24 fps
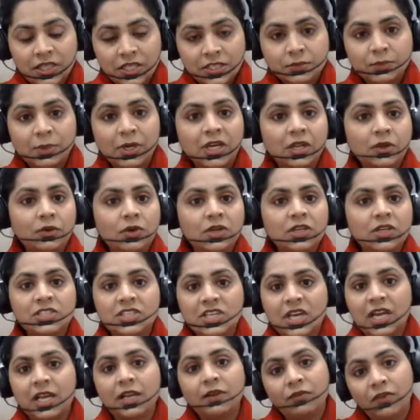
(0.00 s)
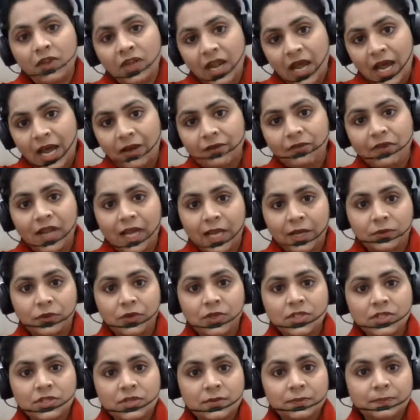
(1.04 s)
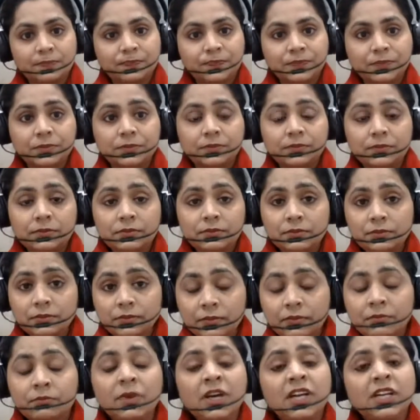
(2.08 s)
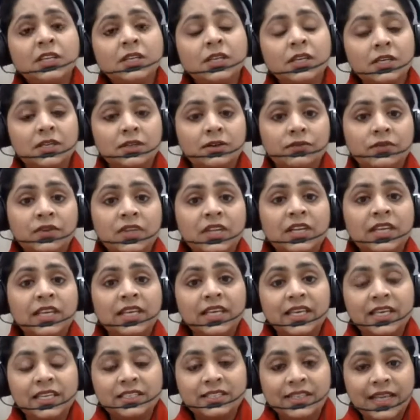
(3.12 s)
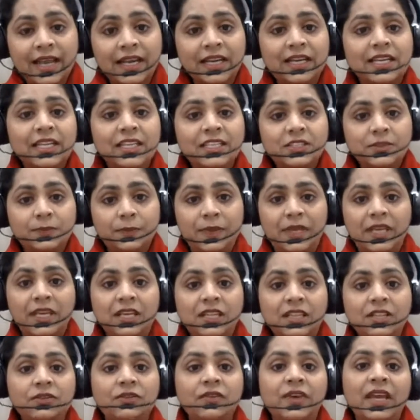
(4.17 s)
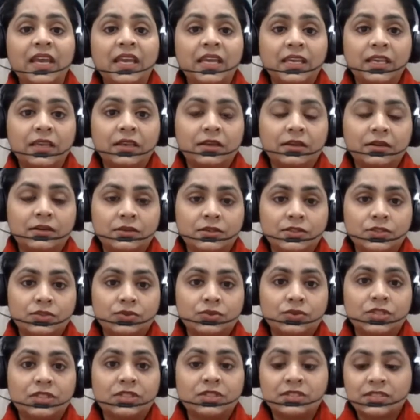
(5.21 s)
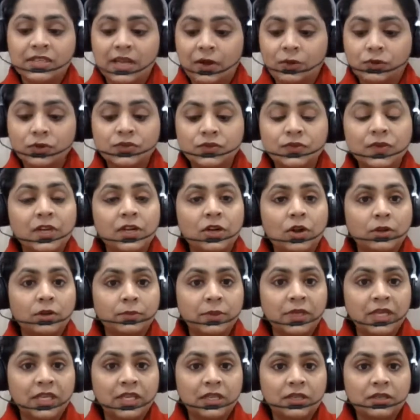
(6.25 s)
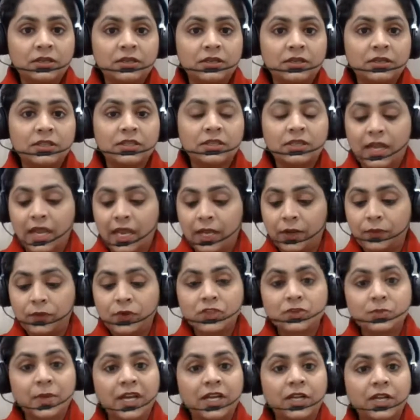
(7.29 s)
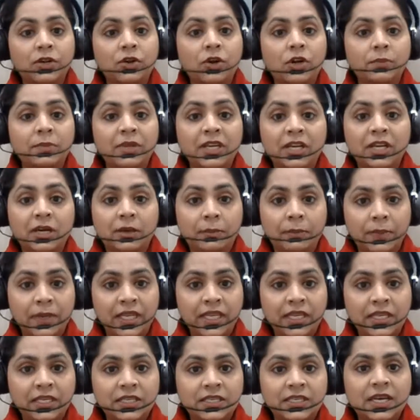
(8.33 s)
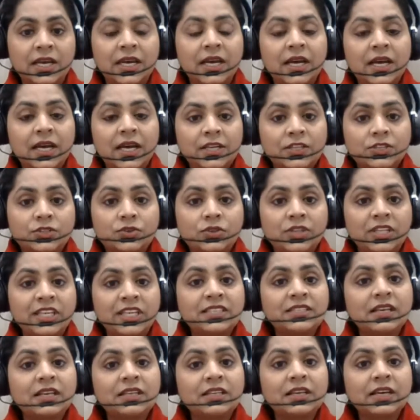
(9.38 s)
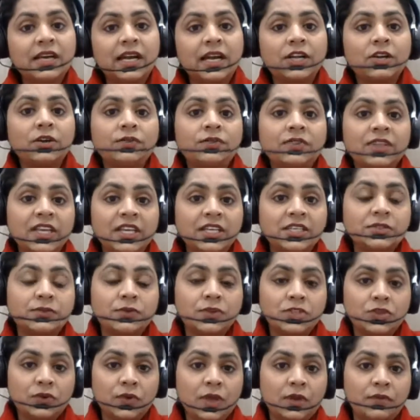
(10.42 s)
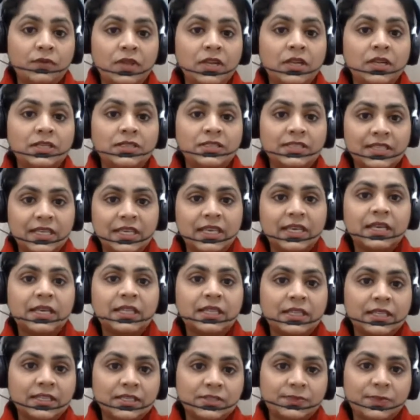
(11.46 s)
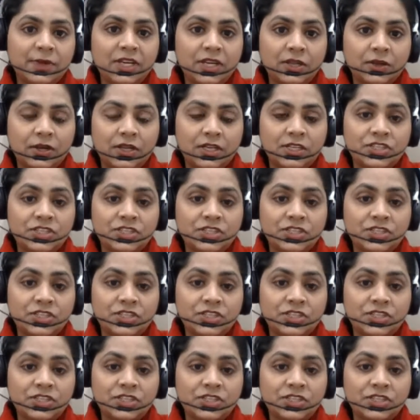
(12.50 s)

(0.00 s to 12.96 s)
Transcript: particular child will have language, but will exactly speak the way he hears, so the sounds will not be clear, the language might not be complete. So these are the kind of things which we will see in this particular